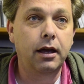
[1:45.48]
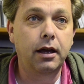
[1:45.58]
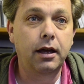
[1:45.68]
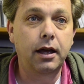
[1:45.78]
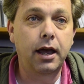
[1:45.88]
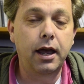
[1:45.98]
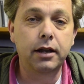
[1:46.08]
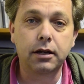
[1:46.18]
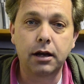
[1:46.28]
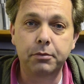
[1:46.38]

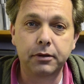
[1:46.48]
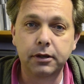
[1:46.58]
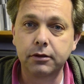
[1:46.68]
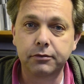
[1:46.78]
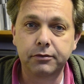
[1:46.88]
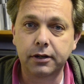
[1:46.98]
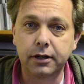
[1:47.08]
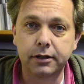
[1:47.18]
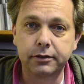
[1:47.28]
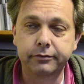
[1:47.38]
And a couple of you
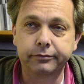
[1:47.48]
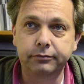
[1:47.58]
have,